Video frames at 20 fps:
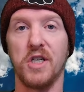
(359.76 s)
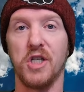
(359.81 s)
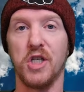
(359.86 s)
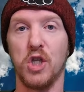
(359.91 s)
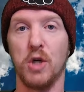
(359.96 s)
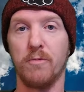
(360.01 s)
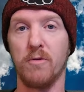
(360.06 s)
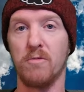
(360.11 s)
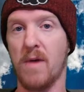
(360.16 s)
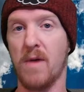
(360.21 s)

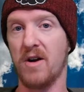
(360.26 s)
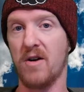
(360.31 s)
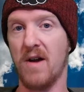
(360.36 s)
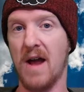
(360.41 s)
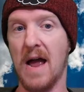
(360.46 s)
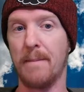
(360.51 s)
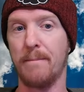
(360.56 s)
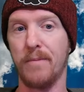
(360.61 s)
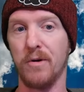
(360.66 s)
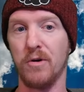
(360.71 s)
super miner
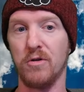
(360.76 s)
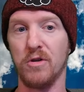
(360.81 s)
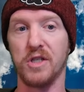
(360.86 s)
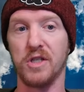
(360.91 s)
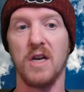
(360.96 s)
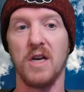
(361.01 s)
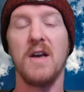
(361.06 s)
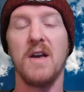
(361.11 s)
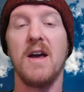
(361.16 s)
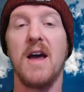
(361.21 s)
ad boost
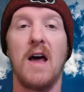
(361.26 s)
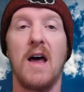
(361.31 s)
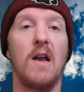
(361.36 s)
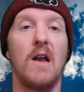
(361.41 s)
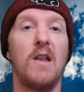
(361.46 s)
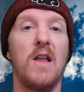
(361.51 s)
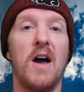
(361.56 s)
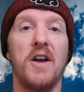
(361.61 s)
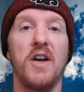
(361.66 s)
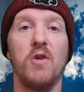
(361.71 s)
and
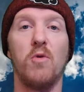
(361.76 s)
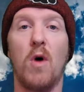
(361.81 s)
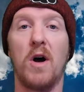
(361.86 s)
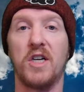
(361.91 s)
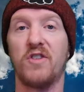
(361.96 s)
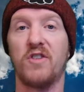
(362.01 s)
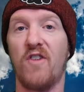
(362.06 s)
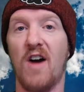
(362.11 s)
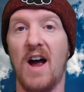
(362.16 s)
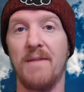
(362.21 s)
allow you to watch
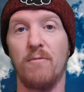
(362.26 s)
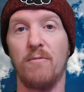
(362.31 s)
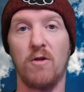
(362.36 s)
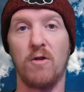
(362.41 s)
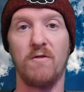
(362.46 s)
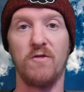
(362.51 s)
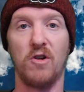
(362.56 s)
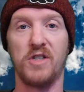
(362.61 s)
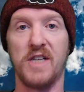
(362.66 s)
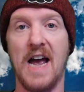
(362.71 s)
5 more of
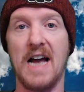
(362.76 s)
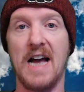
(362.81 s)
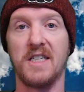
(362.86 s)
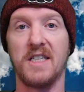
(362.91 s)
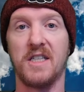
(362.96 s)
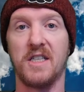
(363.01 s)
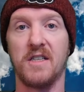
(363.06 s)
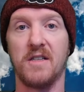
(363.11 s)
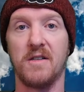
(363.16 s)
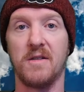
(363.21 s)
those
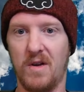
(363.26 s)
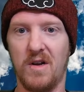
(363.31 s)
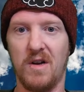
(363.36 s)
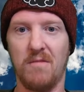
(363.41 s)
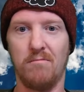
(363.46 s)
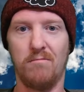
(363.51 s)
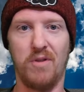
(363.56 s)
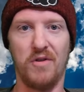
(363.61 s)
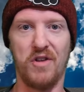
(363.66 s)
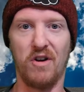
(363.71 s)
ads.
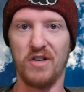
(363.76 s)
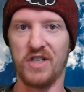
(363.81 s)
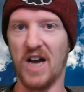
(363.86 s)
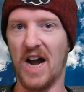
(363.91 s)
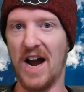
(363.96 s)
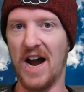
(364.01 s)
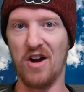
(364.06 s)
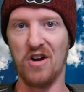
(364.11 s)
But those higher